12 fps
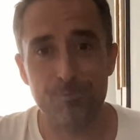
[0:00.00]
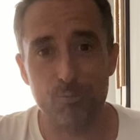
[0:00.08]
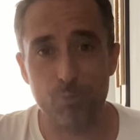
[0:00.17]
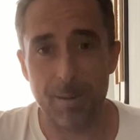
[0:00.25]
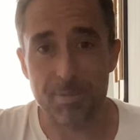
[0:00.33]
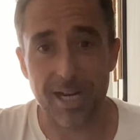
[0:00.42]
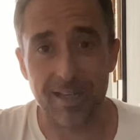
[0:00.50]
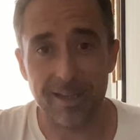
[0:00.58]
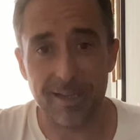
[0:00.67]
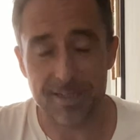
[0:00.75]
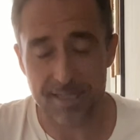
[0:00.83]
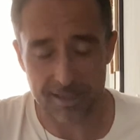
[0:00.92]
website
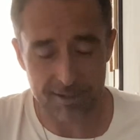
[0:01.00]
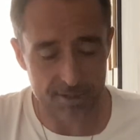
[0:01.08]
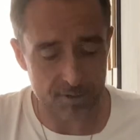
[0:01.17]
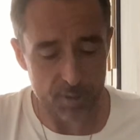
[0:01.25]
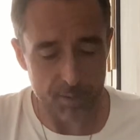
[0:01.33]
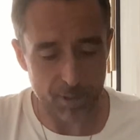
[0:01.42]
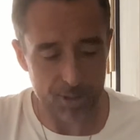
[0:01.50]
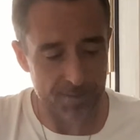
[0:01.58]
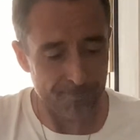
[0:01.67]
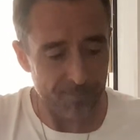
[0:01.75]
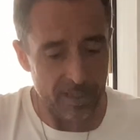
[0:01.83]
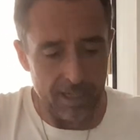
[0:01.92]
link is in the description box.
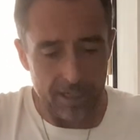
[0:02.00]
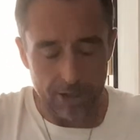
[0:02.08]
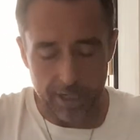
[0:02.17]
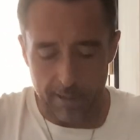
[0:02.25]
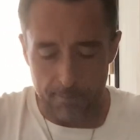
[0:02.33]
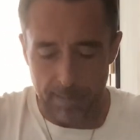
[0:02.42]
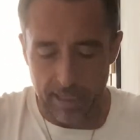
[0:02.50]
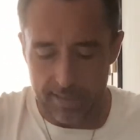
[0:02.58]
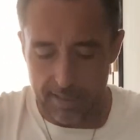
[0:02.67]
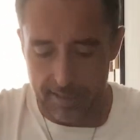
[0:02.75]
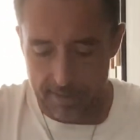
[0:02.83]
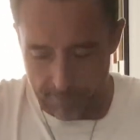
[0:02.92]
Okay,
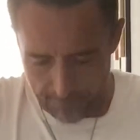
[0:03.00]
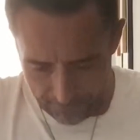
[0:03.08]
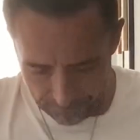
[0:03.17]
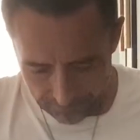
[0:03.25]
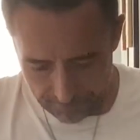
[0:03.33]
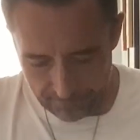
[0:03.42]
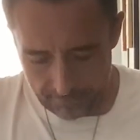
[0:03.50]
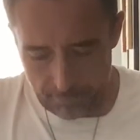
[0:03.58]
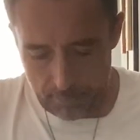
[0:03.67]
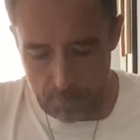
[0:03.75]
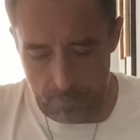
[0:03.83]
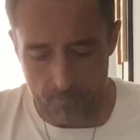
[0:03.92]
Pisces.
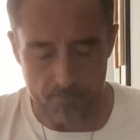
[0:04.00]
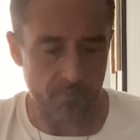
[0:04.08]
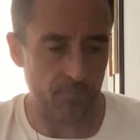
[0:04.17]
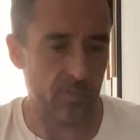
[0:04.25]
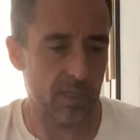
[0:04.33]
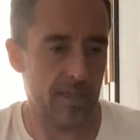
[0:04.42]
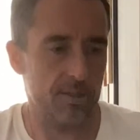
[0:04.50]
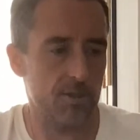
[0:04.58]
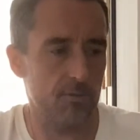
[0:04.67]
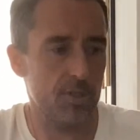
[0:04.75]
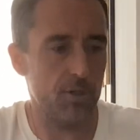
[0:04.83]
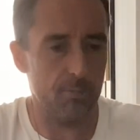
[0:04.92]
Let's
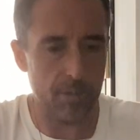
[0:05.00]
do two